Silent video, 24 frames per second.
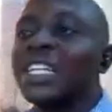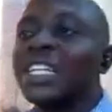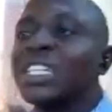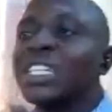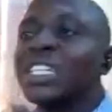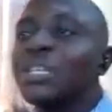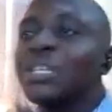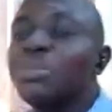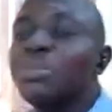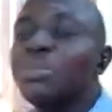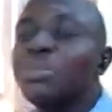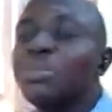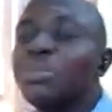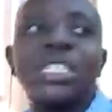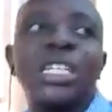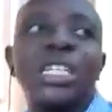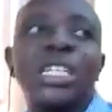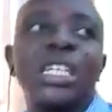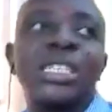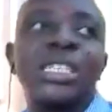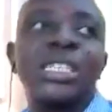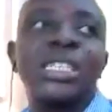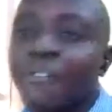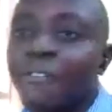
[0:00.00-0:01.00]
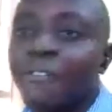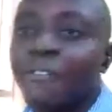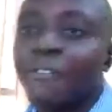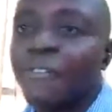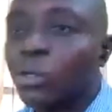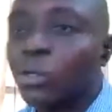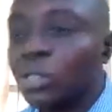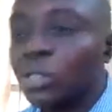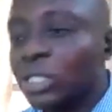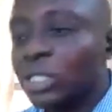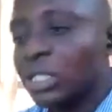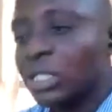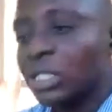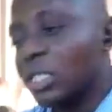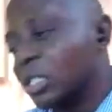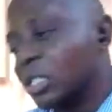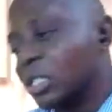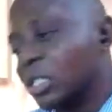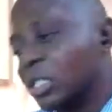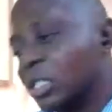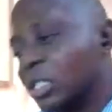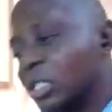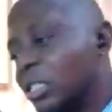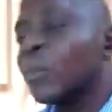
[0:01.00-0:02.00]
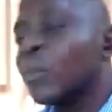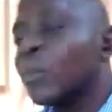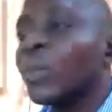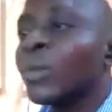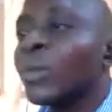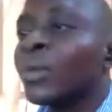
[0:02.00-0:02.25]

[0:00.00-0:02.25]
their immediate and felt needs.